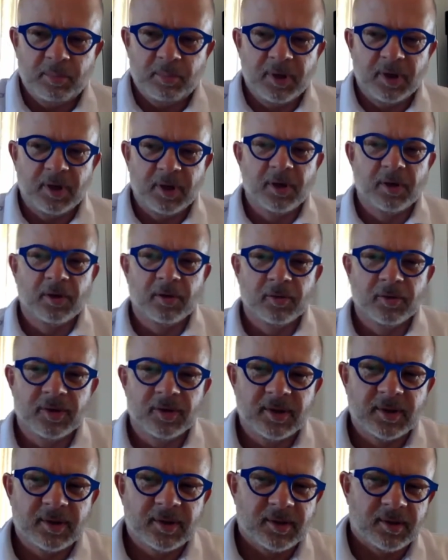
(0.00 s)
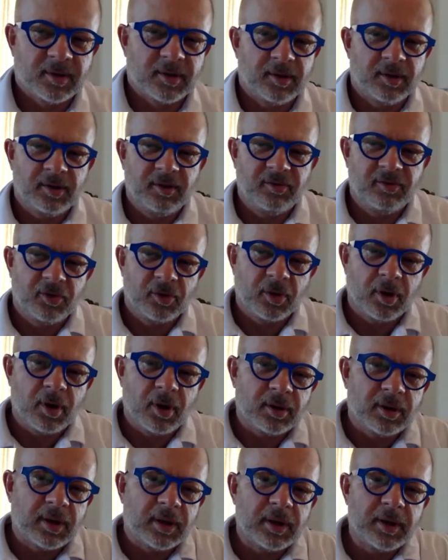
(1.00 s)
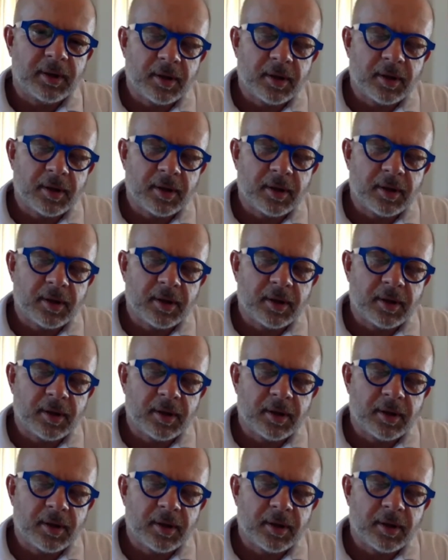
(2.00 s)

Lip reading: because if you got that